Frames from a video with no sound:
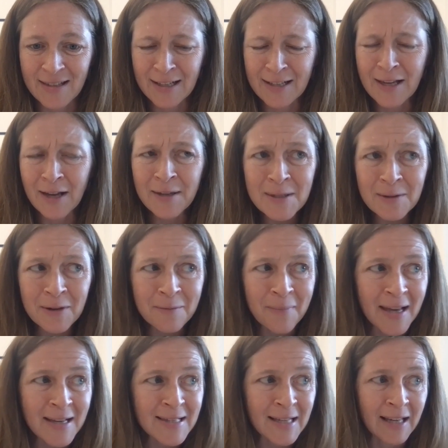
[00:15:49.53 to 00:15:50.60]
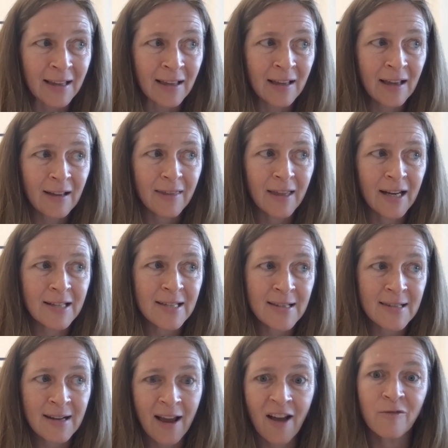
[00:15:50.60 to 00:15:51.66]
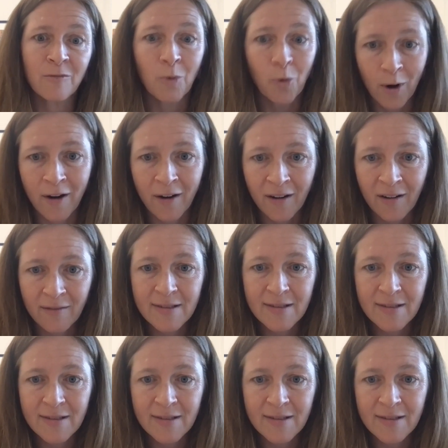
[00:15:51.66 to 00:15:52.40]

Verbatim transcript: And it's also amazing that it doesn't have more